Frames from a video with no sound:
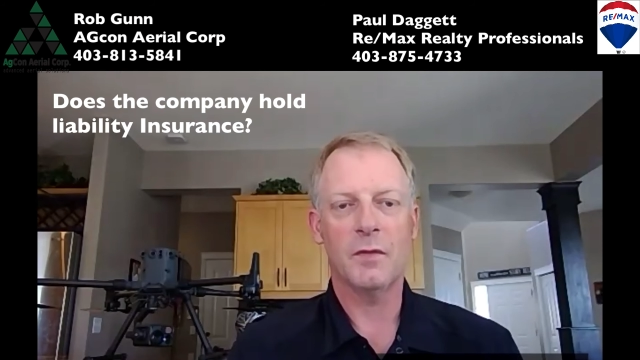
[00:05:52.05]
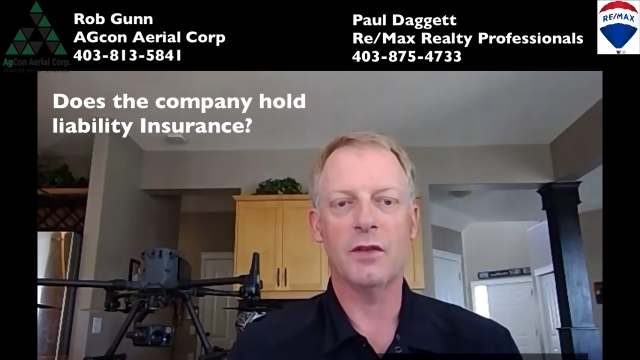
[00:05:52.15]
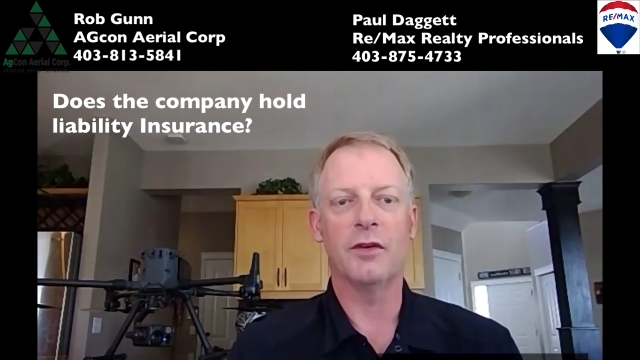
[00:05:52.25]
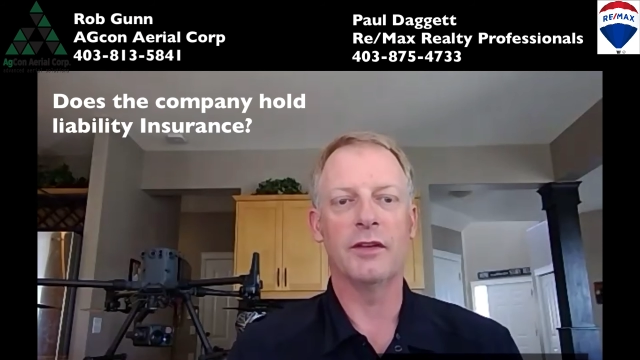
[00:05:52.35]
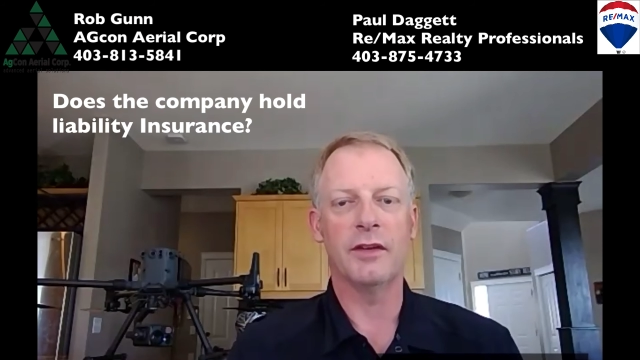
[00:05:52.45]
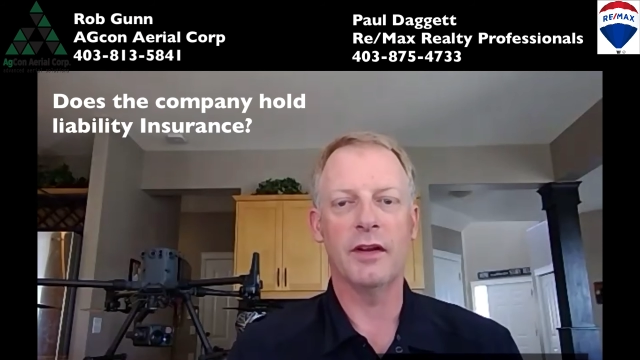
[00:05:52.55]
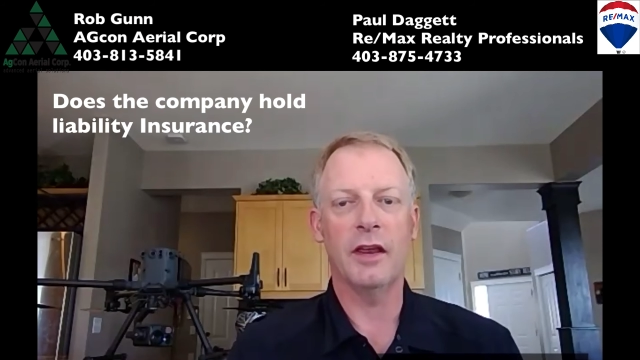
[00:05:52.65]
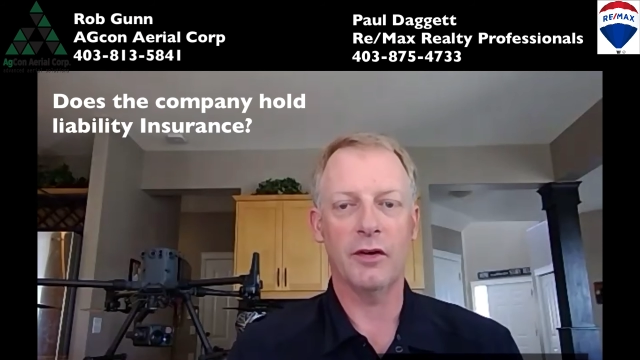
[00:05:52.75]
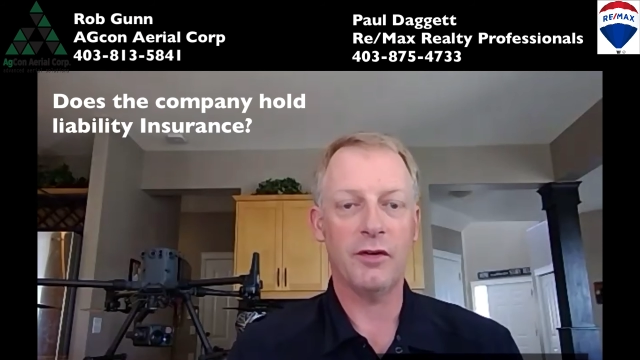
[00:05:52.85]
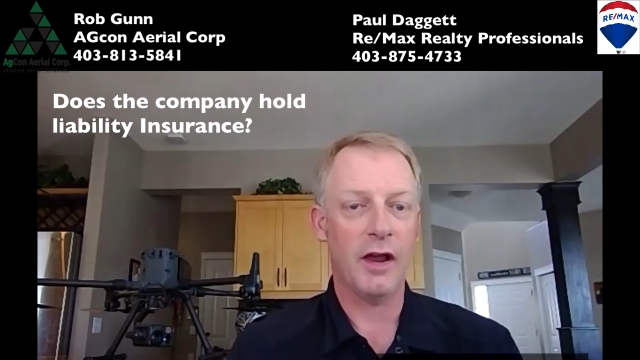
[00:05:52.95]
There is an
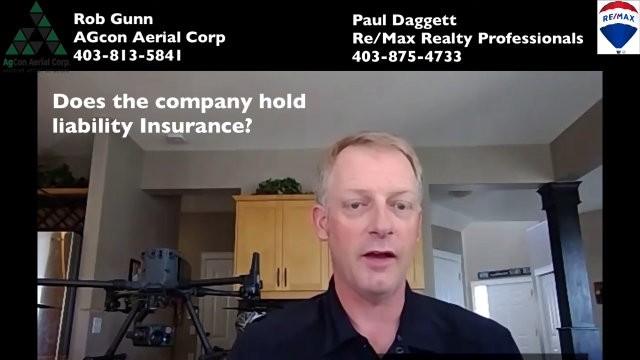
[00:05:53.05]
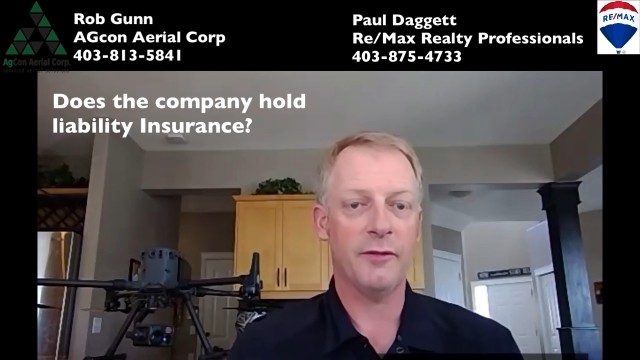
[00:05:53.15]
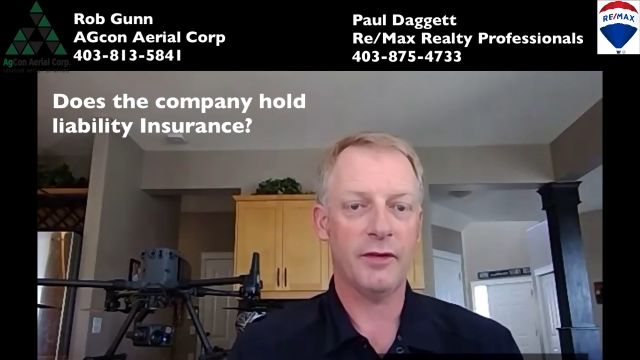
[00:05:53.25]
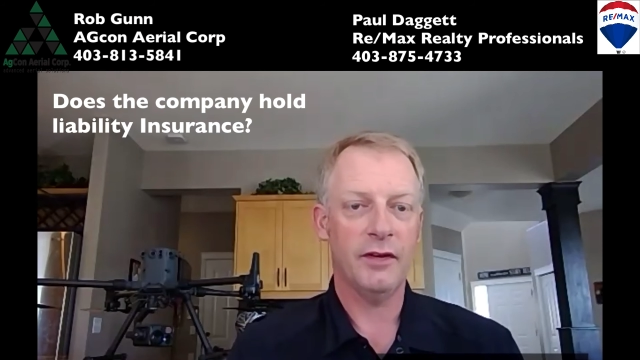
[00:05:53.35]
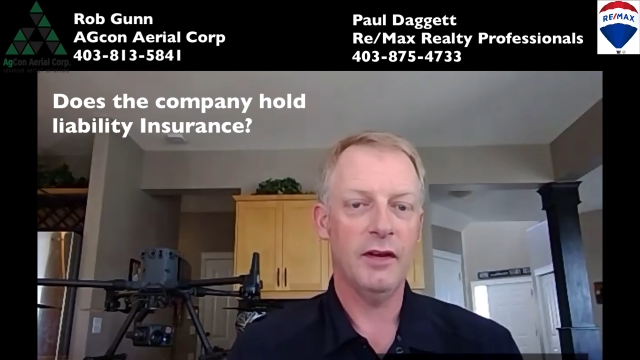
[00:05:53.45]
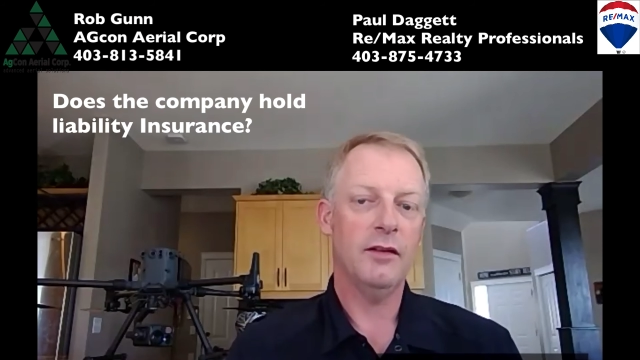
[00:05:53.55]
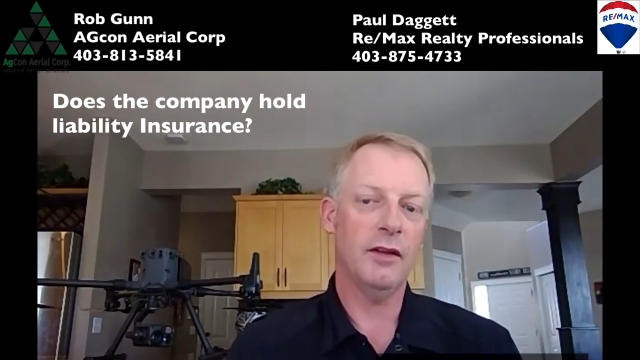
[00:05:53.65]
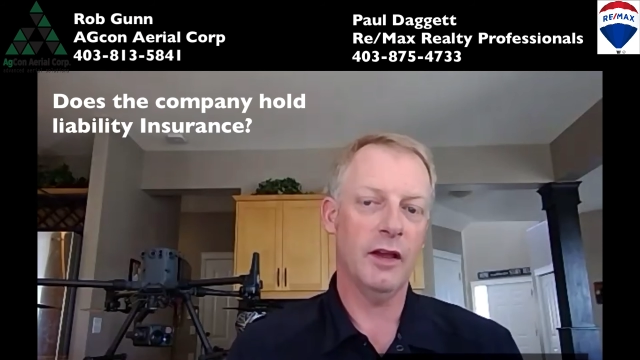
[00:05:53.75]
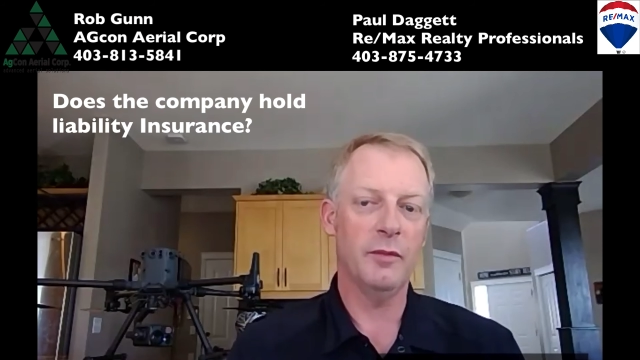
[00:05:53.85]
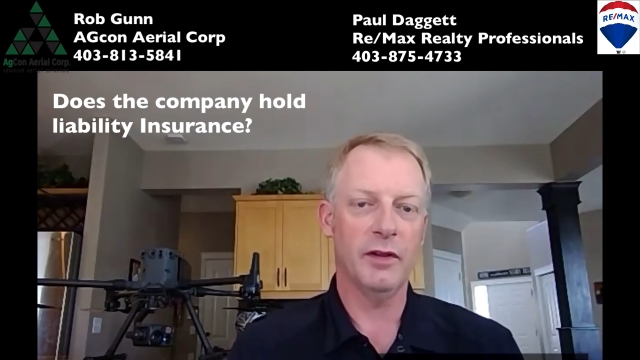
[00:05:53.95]
aircraft
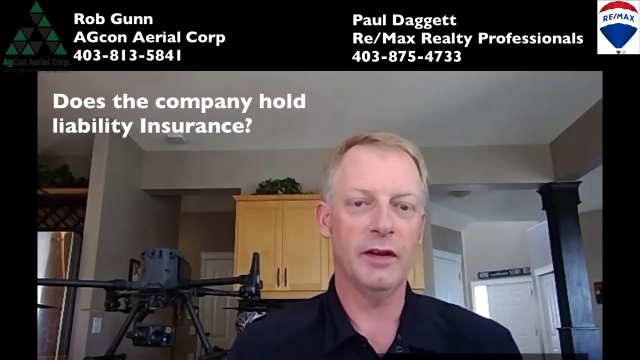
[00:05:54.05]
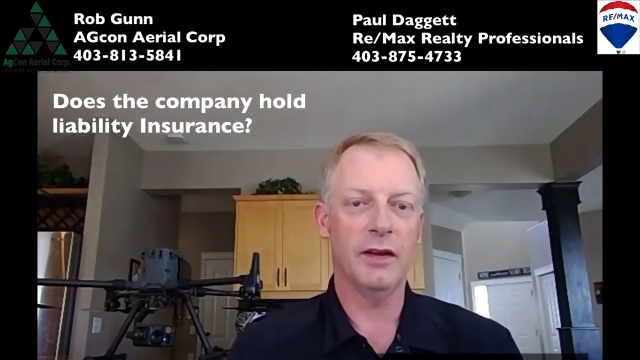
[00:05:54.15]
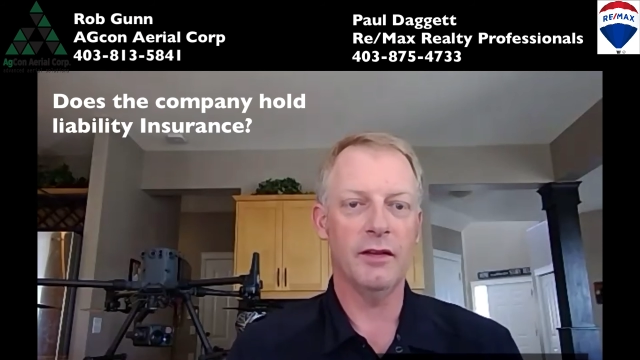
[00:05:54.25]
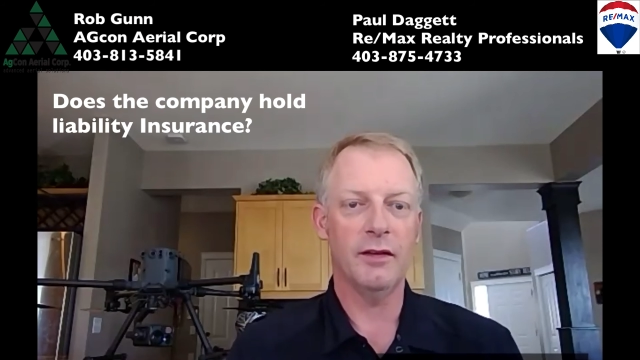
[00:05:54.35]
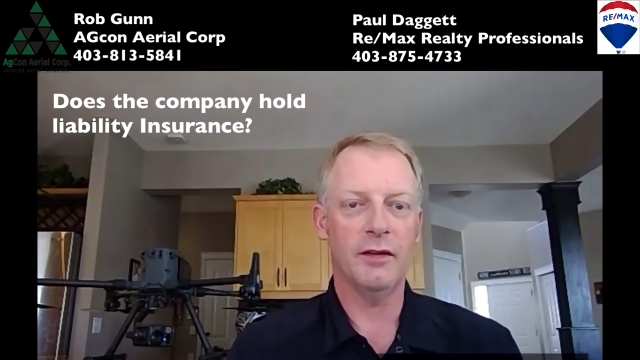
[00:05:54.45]
liability